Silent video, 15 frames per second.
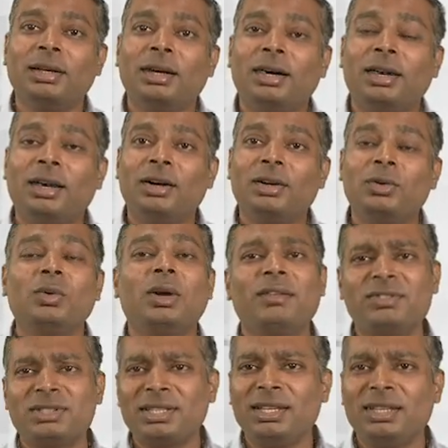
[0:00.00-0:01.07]
you
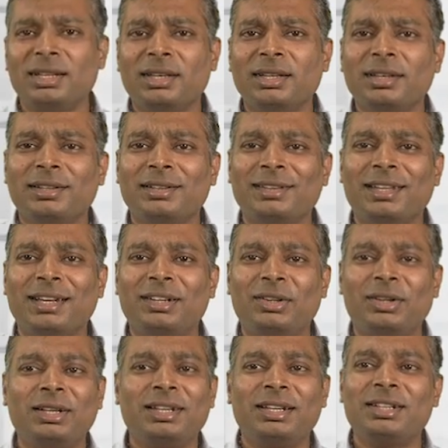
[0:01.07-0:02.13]
have seen that
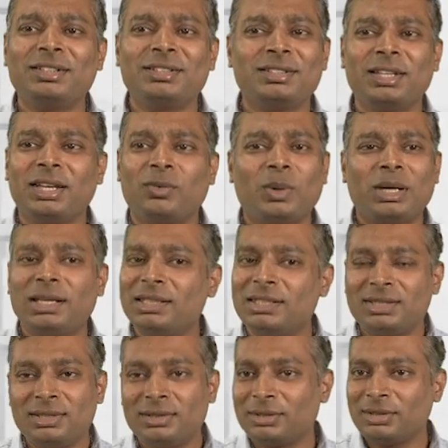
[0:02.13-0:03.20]
retailers, they are very
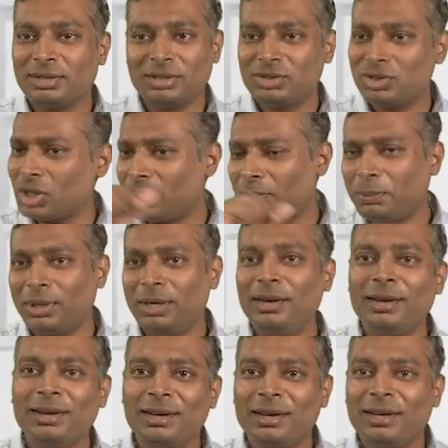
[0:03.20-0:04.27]
chirpy.
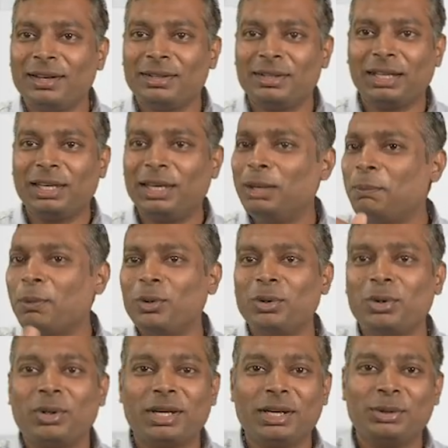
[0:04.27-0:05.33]
They keep on
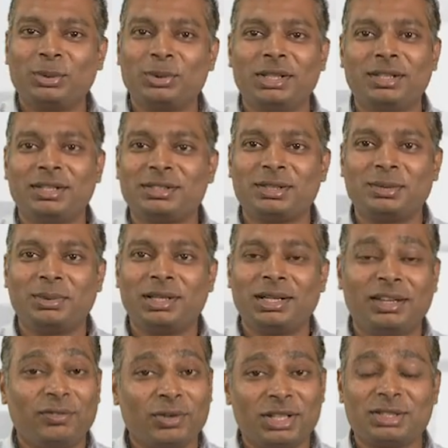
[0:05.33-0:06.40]
talking to the customer.
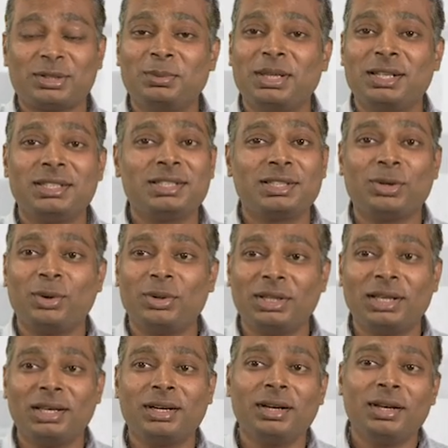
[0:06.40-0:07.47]
If customer is on
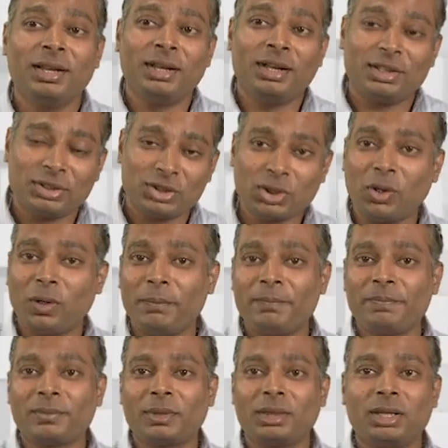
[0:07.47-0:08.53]
their show,
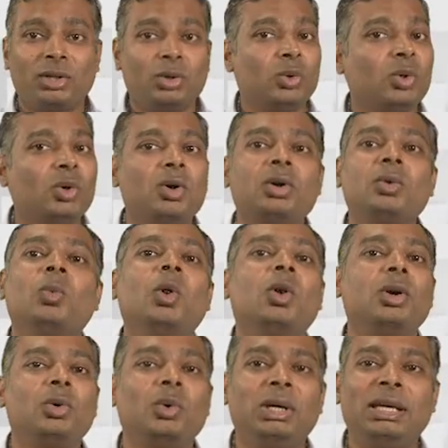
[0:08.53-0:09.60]
they do not
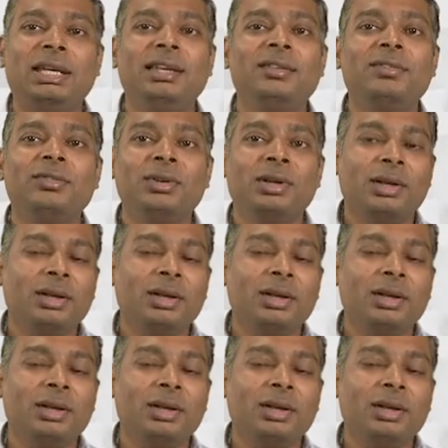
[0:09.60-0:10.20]
want to leave